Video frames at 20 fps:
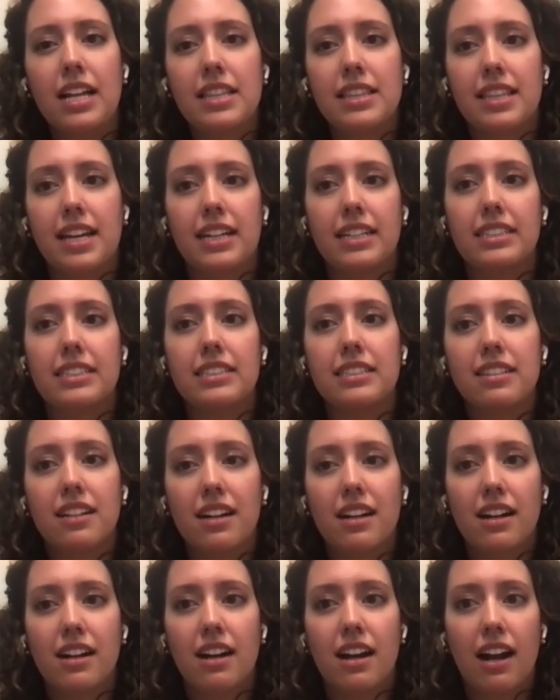then
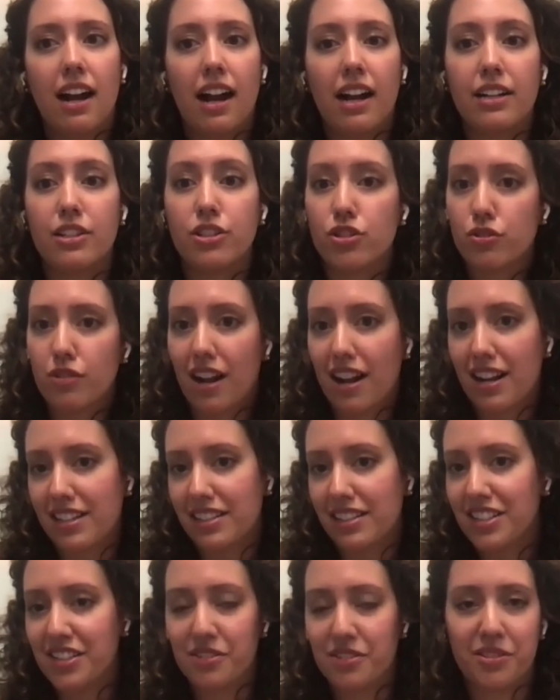I try
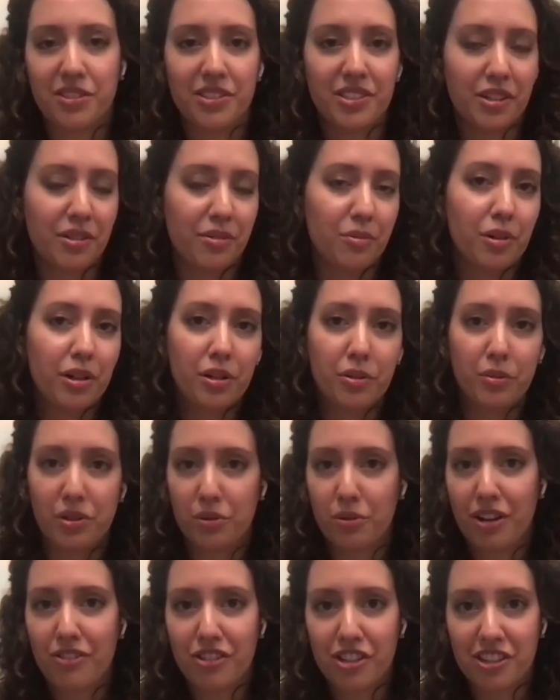to, work with
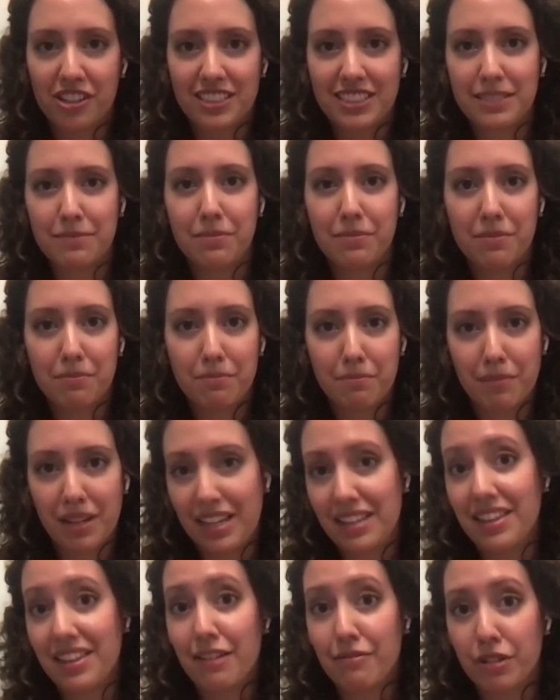whoever has
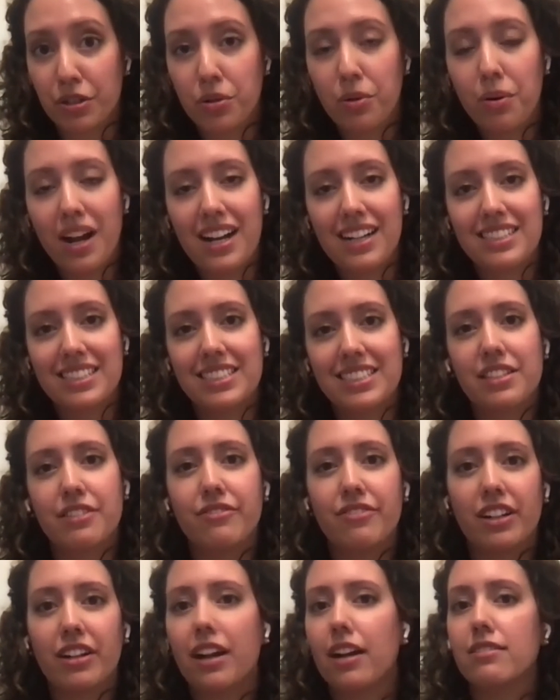made that request to
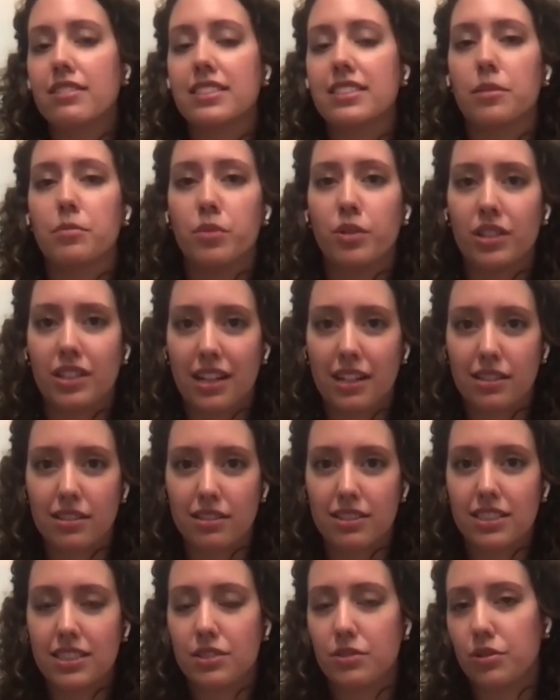figure out someone
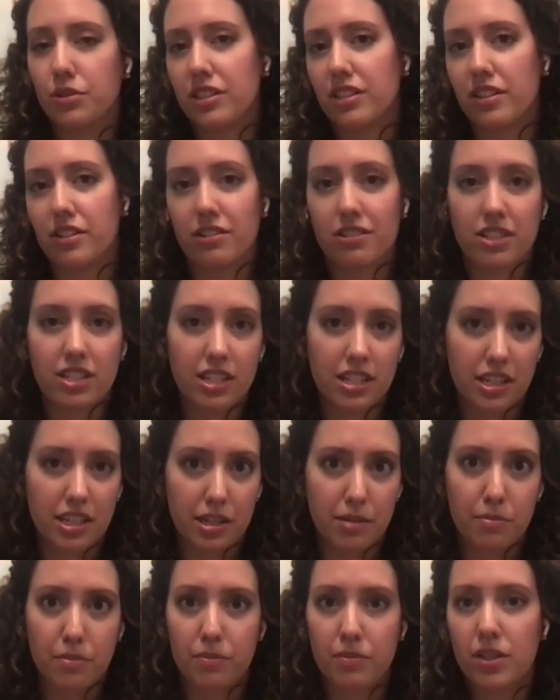else or another
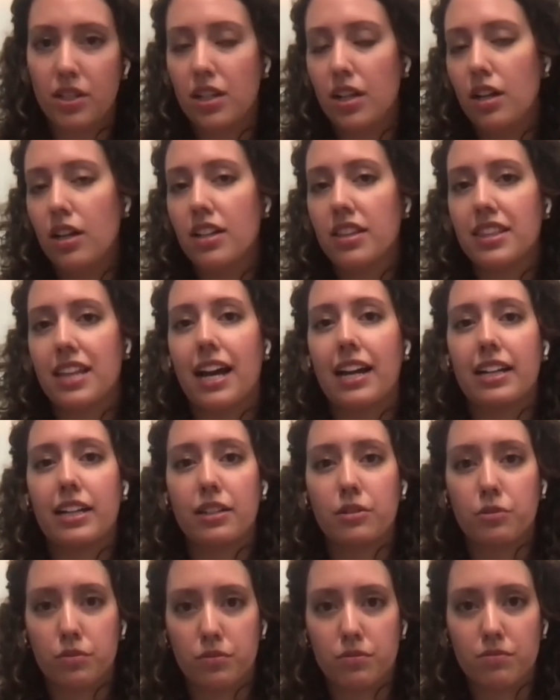team that
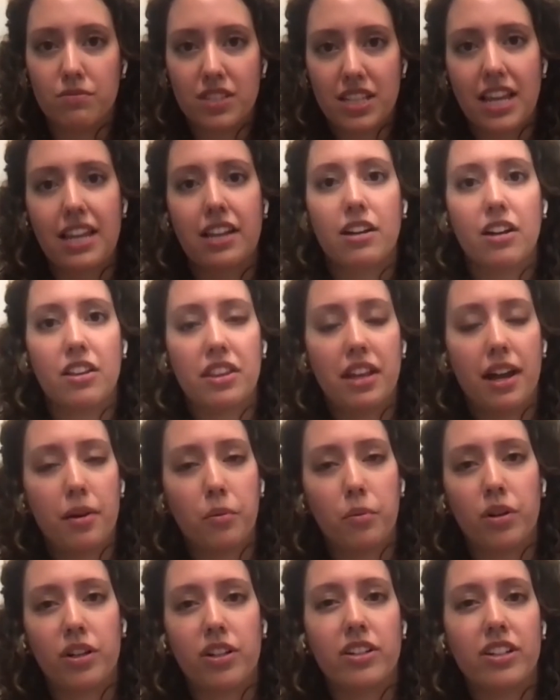can take on that
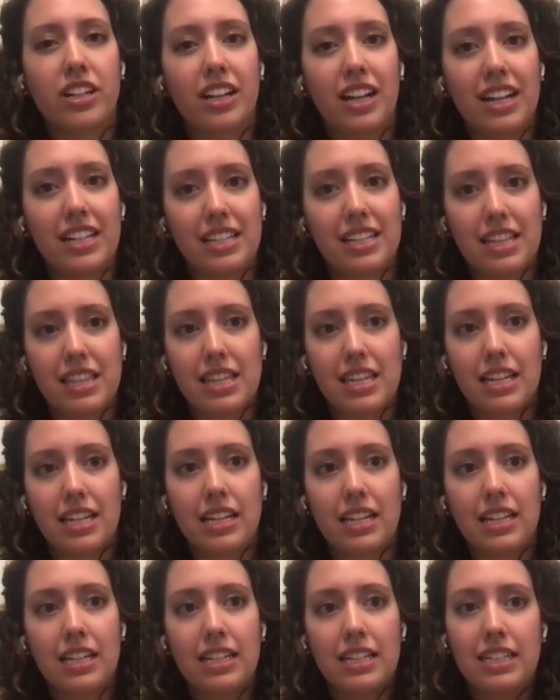work. And I
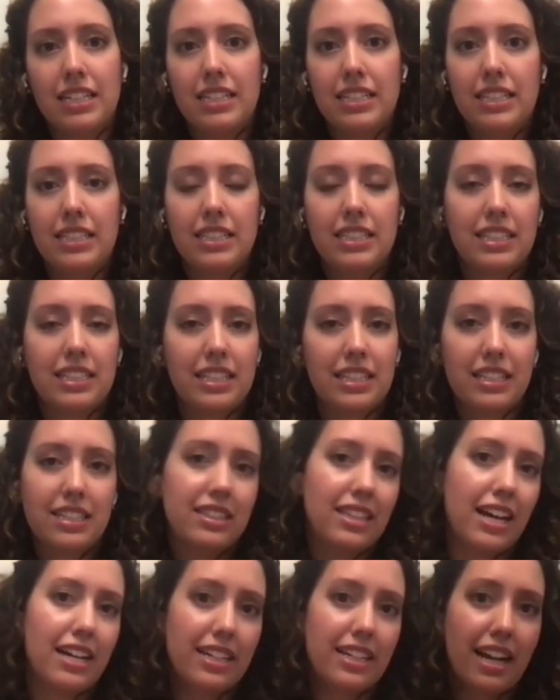think
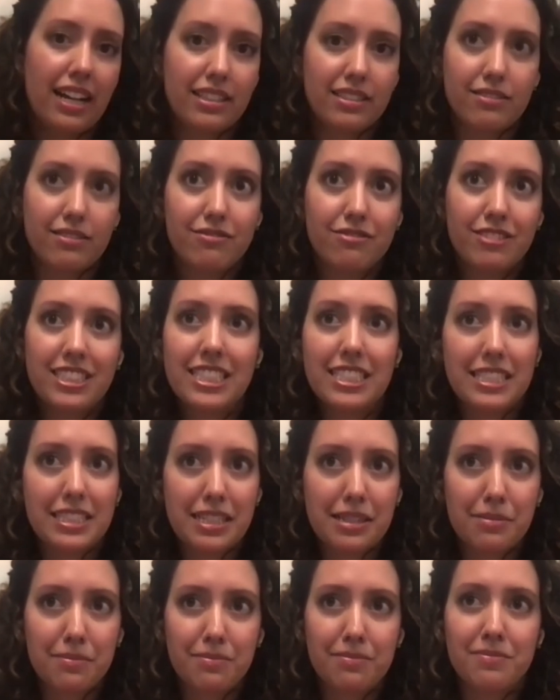that kind of
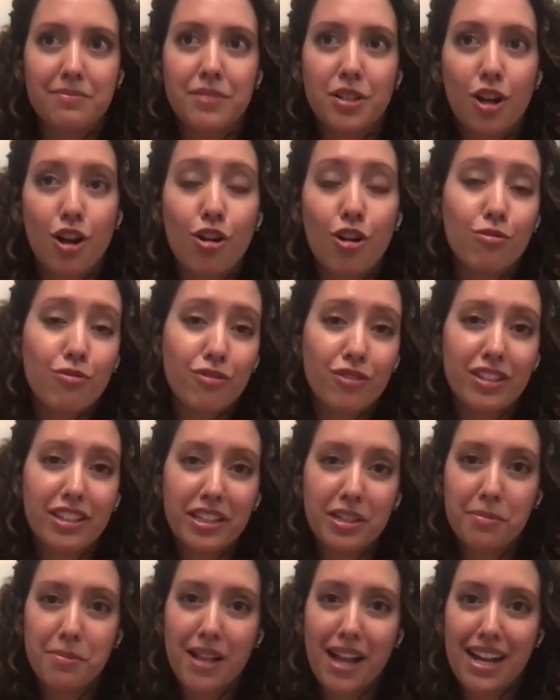system hopefully
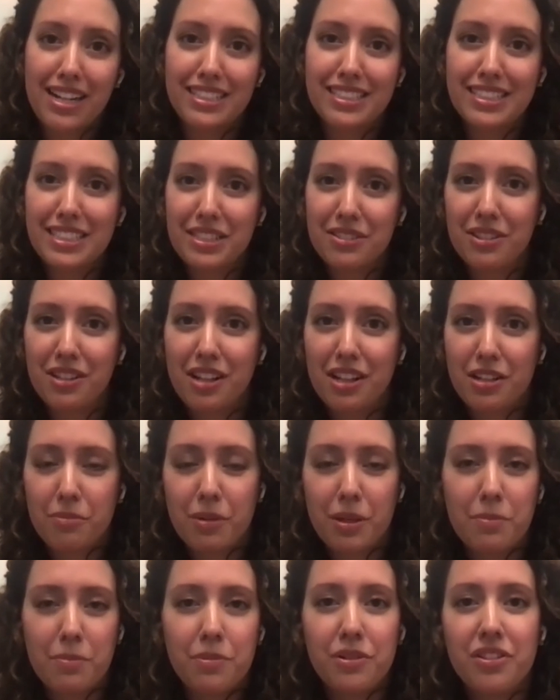applies to a lot of
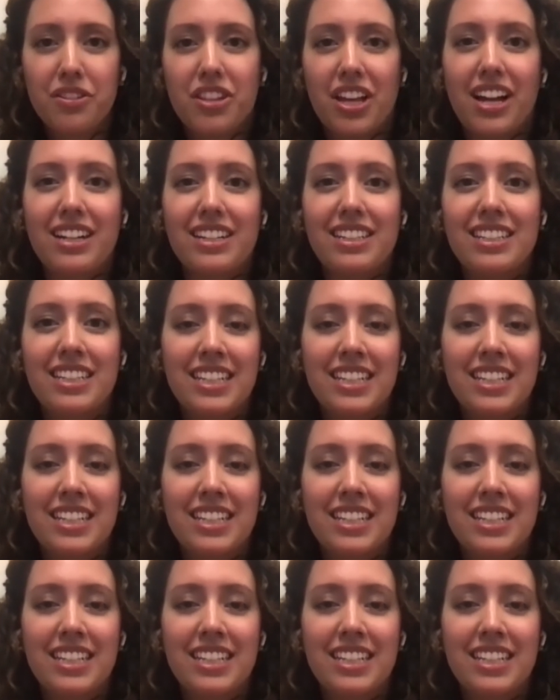people, that